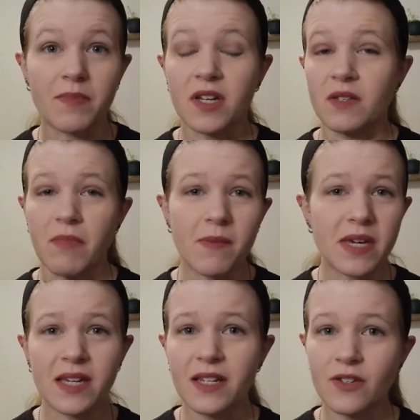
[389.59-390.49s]
because
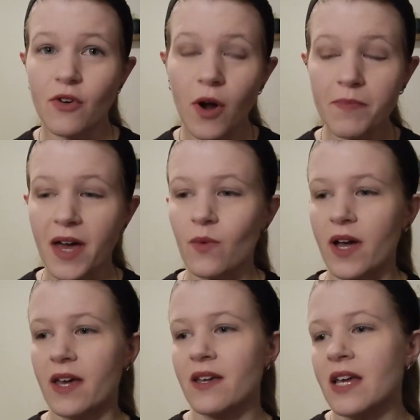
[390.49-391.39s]
maybe he didn't grow up that
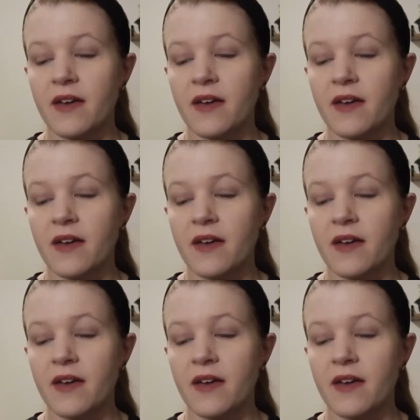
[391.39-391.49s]
way.